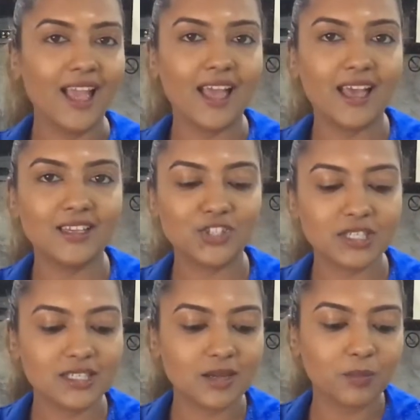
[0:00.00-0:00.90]
And
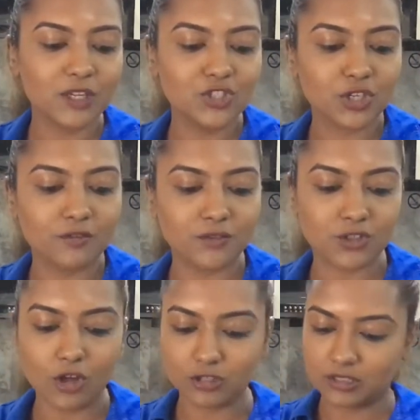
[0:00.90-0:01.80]
just a pinch of
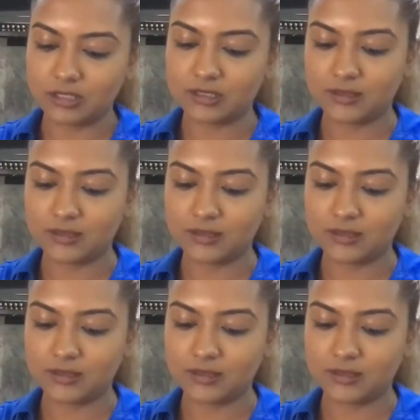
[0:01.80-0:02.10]
salt.